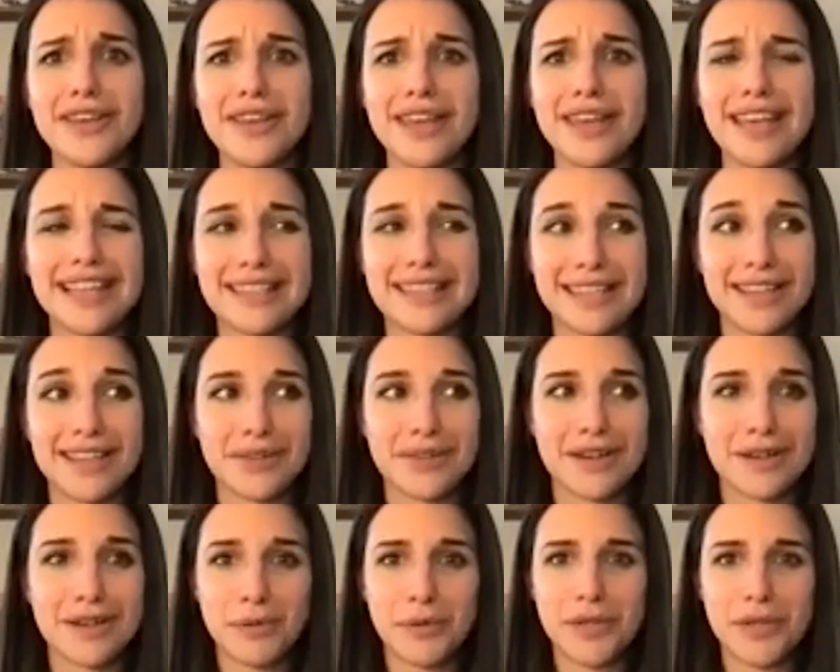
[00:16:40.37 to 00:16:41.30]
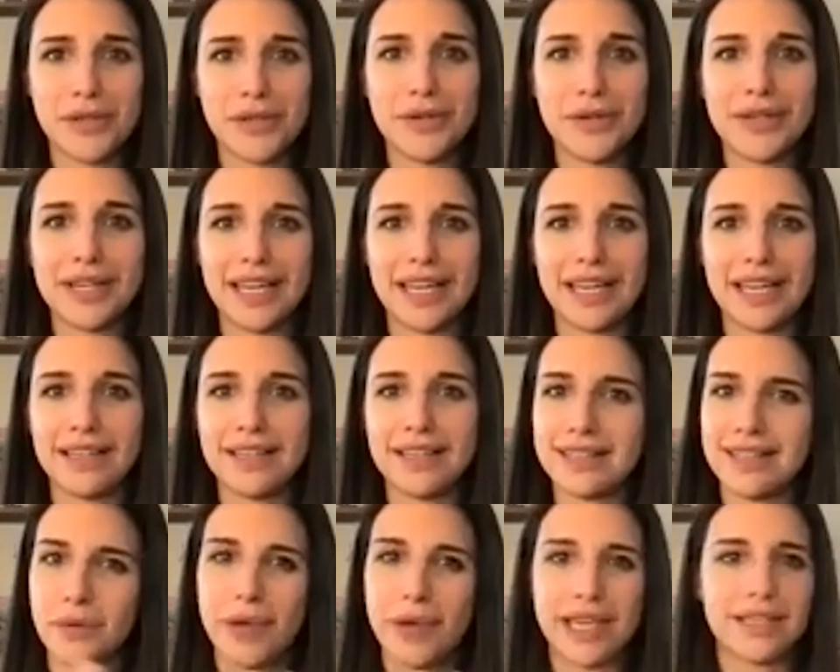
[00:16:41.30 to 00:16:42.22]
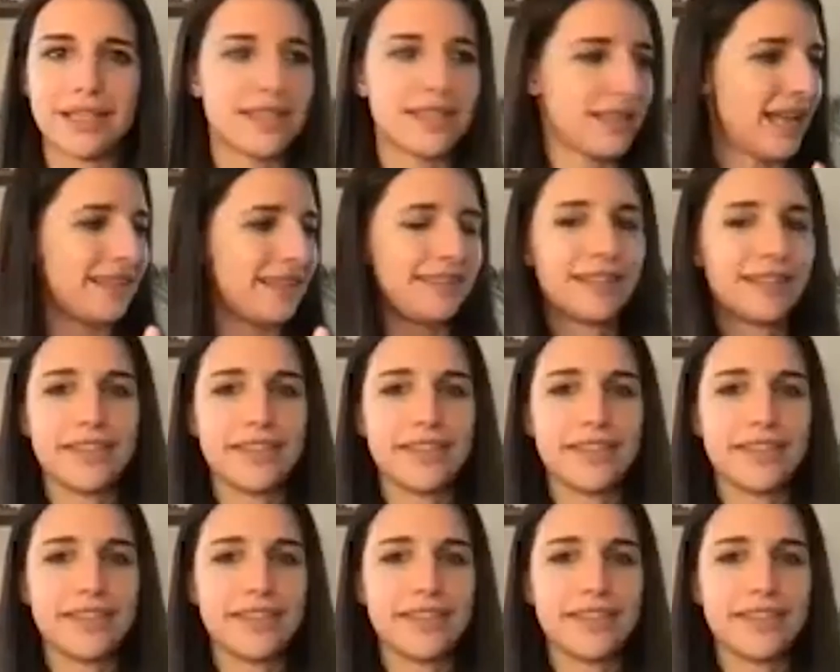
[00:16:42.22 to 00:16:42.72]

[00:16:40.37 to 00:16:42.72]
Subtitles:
it's incredible when you look at it and say, wait, until